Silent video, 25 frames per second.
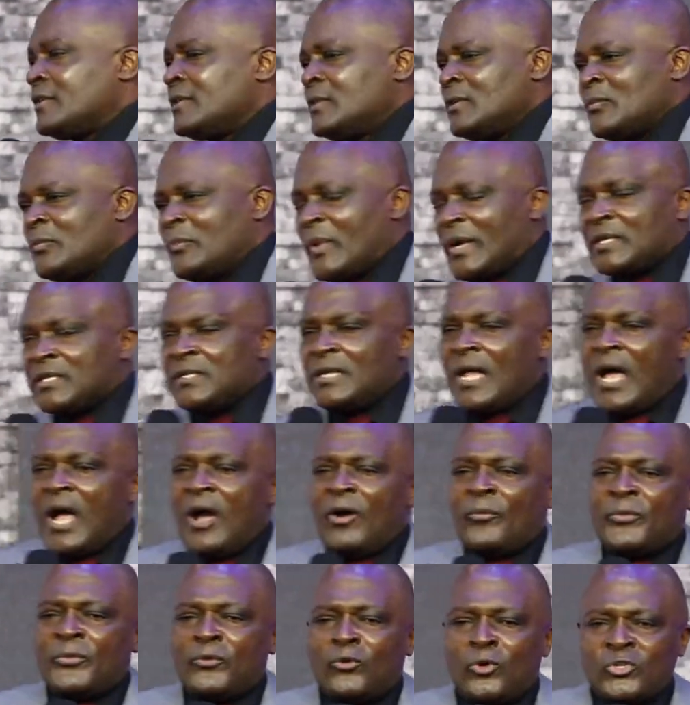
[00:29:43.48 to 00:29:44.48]
but now
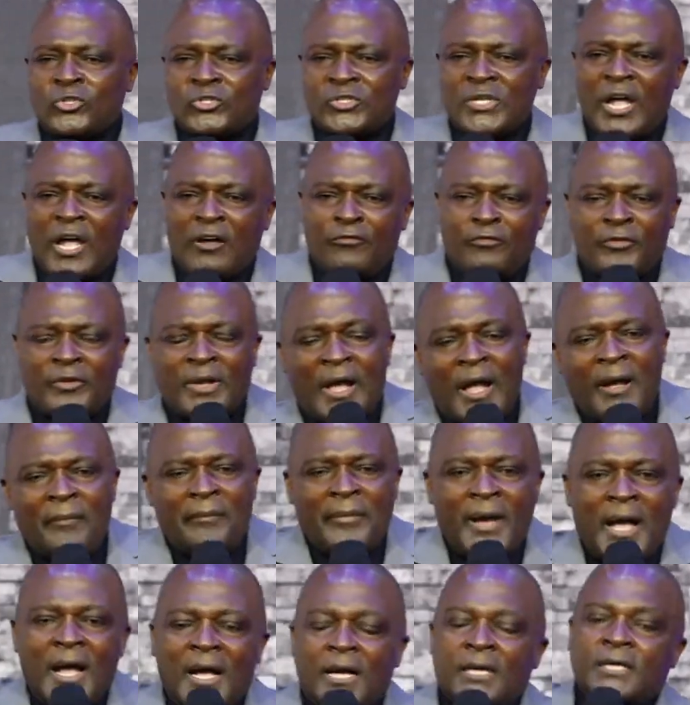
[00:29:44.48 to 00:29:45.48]
because they have come
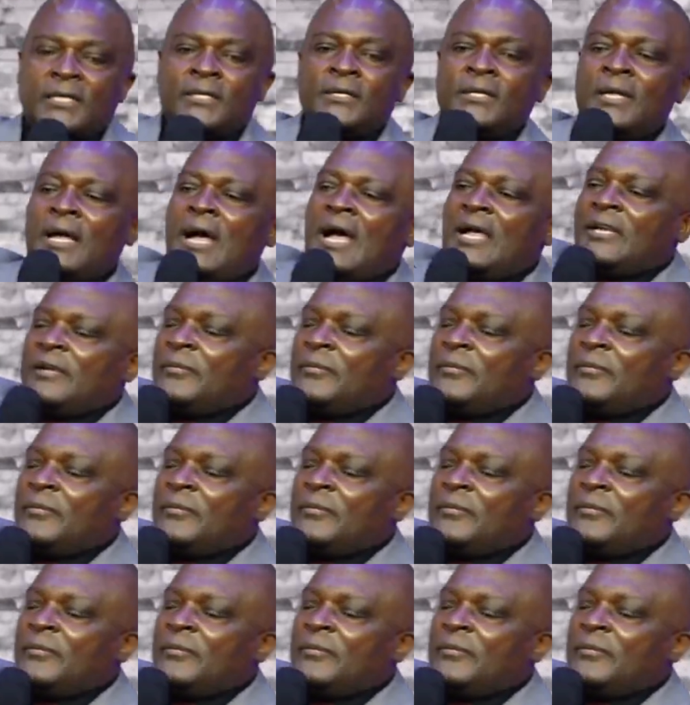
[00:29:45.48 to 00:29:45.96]
back and